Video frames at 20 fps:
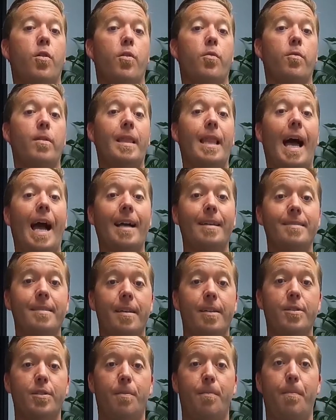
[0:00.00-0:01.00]
or a
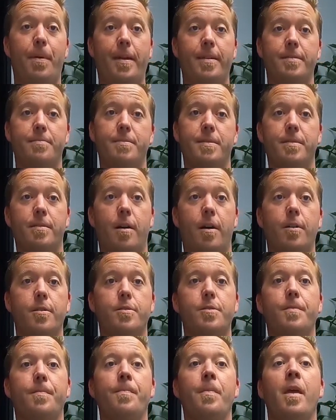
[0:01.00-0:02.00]
relaxation-based
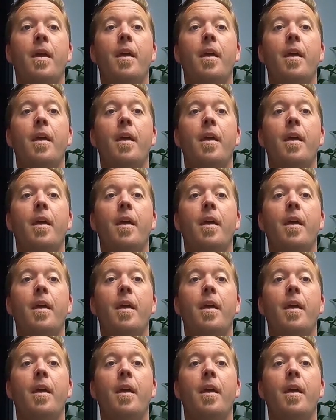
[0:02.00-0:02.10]
massage.